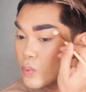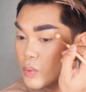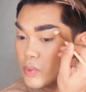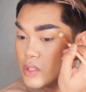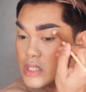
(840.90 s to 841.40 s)
we
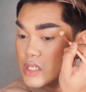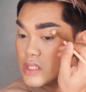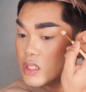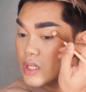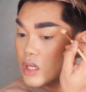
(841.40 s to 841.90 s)
will just
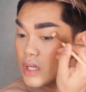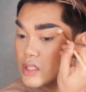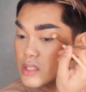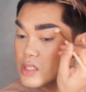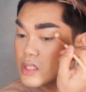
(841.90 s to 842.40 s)

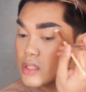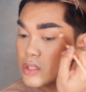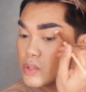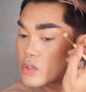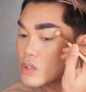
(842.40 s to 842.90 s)

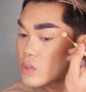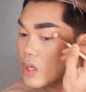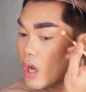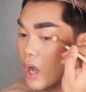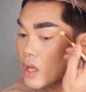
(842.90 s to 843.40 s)
continue to
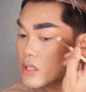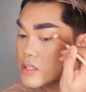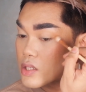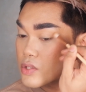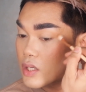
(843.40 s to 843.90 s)

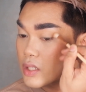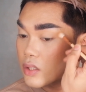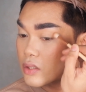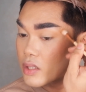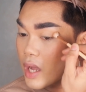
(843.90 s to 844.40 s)
concentrate it
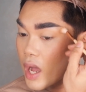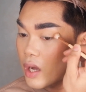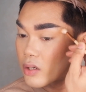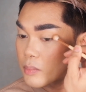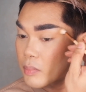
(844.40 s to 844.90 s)
on the
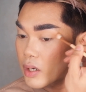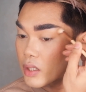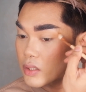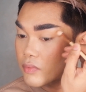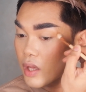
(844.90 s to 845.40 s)
outer part
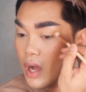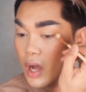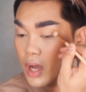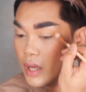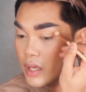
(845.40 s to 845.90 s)
of the
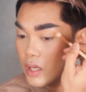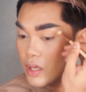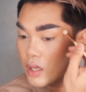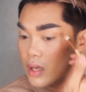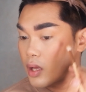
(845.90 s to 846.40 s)
eye
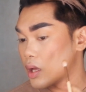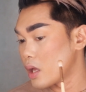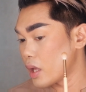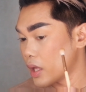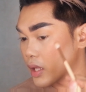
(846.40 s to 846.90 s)

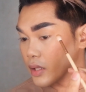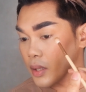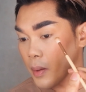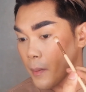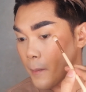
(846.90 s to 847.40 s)
and
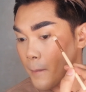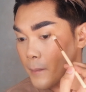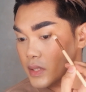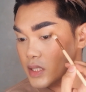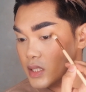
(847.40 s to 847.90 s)

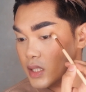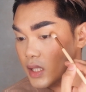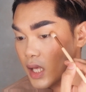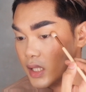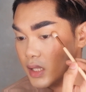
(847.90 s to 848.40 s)

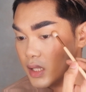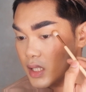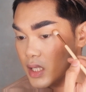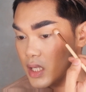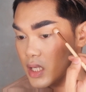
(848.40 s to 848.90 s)
slightly
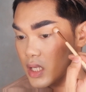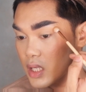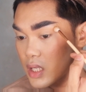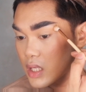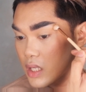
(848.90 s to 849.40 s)

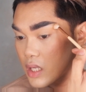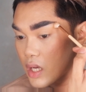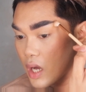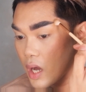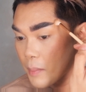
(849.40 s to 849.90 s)

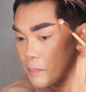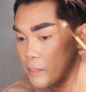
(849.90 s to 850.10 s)
up,